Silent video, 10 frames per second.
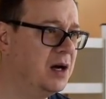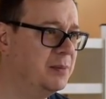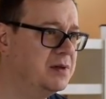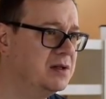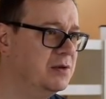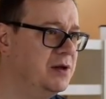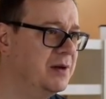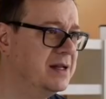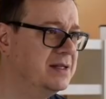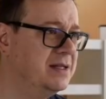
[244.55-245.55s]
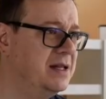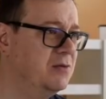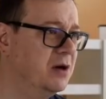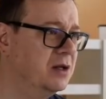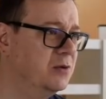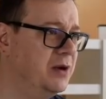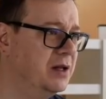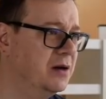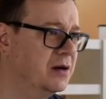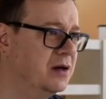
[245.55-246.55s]
up so you can see what
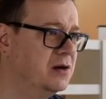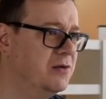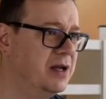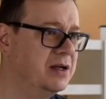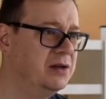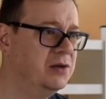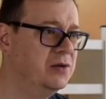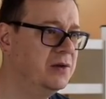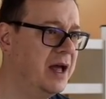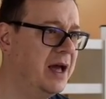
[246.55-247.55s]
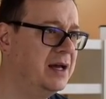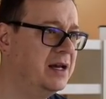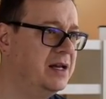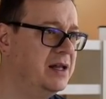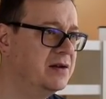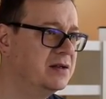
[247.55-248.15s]
we are going to add in here.